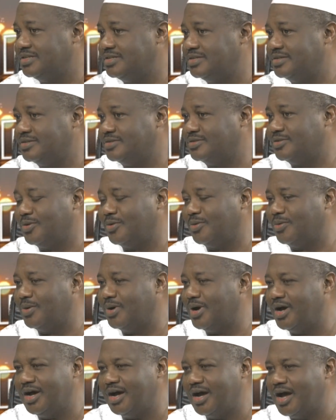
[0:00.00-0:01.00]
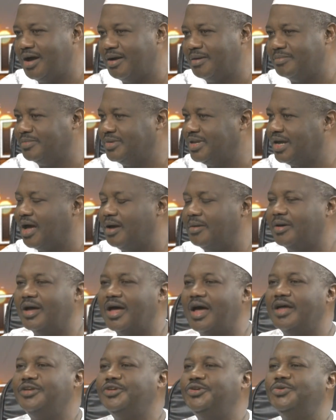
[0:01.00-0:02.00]
So,
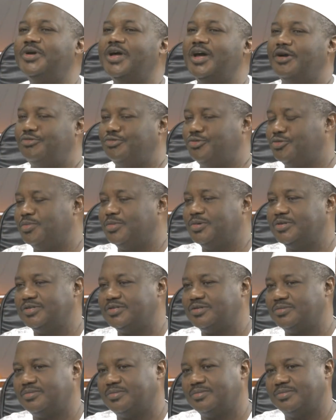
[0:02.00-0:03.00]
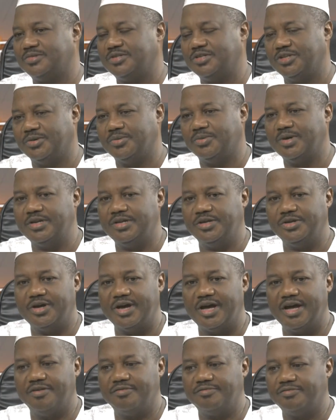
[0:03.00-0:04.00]
and you get rumors, when you
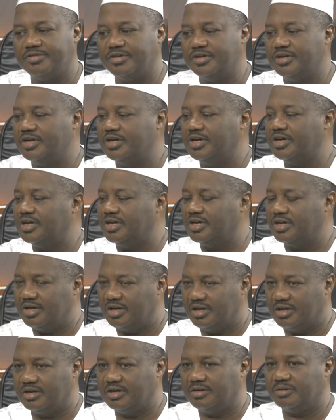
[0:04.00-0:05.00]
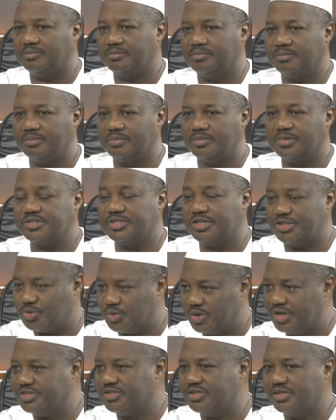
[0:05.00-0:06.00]
have a
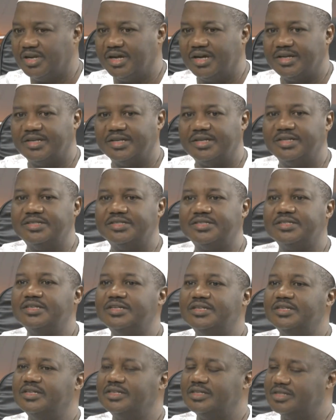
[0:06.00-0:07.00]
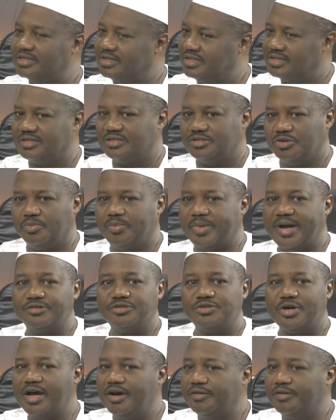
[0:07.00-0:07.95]
situation like this, you're bound to have